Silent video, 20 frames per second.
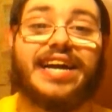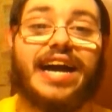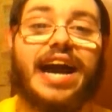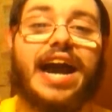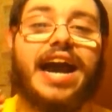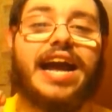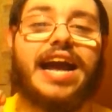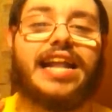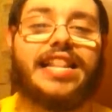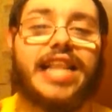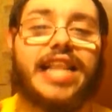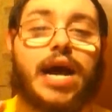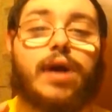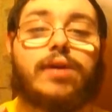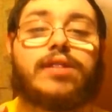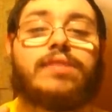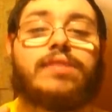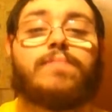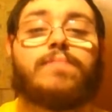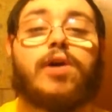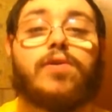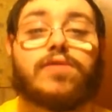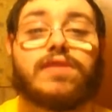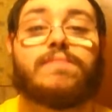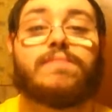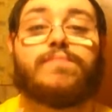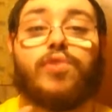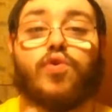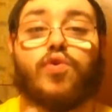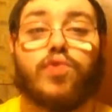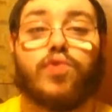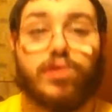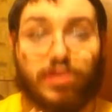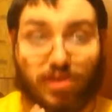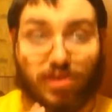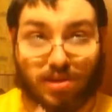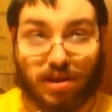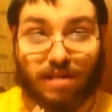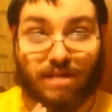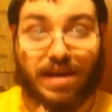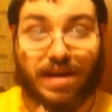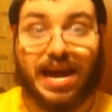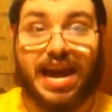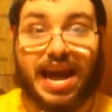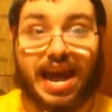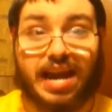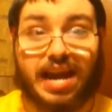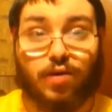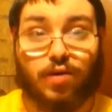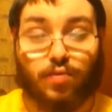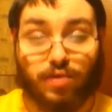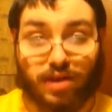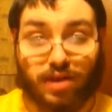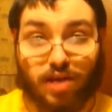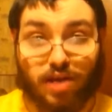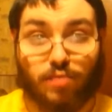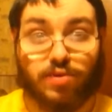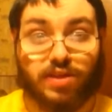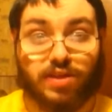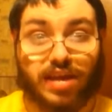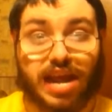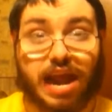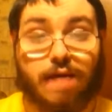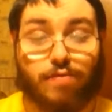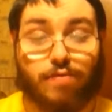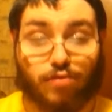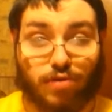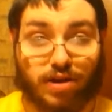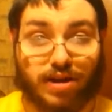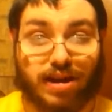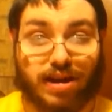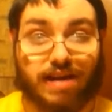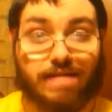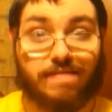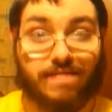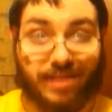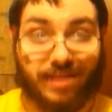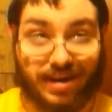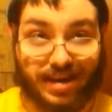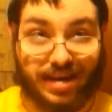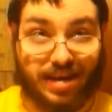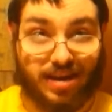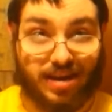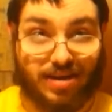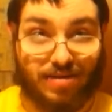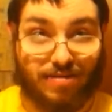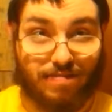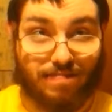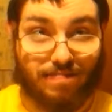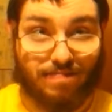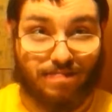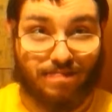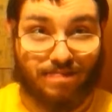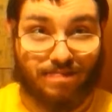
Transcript: I had the most important stuff I had on there was captured in that video.